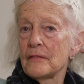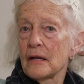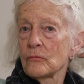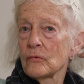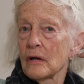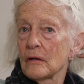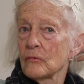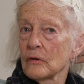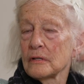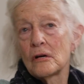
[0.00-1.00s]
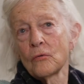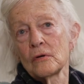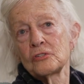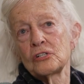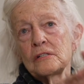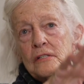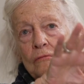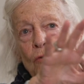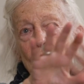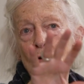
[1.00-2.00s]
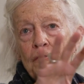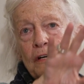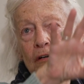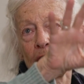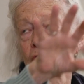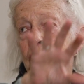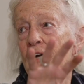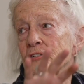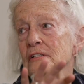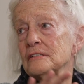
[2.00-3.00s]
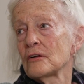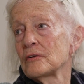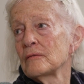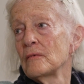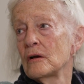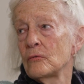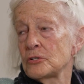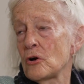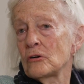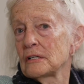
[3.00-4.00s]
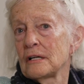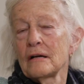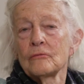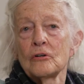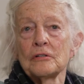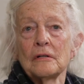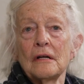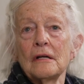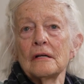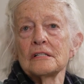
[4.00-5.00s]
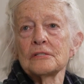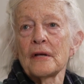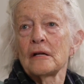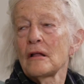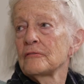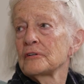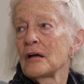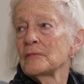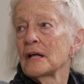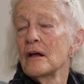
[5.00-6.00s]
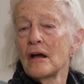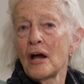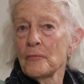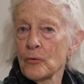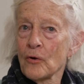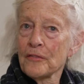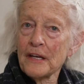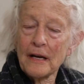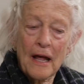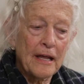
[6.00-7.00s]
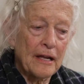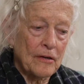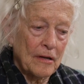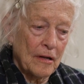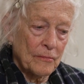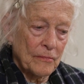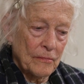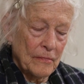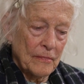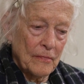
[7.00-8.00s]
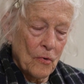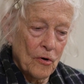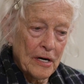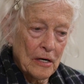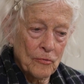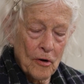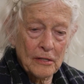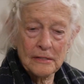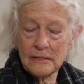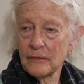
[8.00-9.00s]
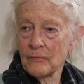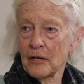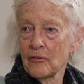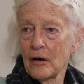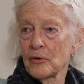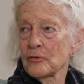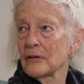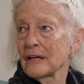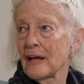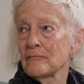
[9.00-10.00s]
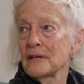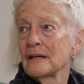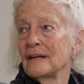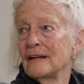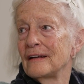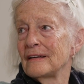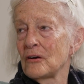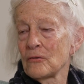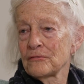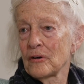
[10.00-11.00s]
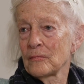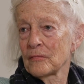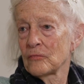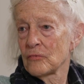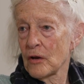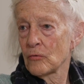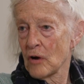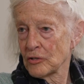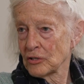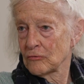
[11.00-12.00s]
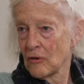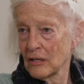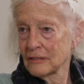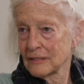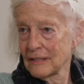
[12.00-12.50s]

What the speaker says: And then, she went off in another direction, so that we talked a lot. We spent a lot of time together. I remember one thing. I had Oriental rugs that my grandmother gave me. They were Russian rugs.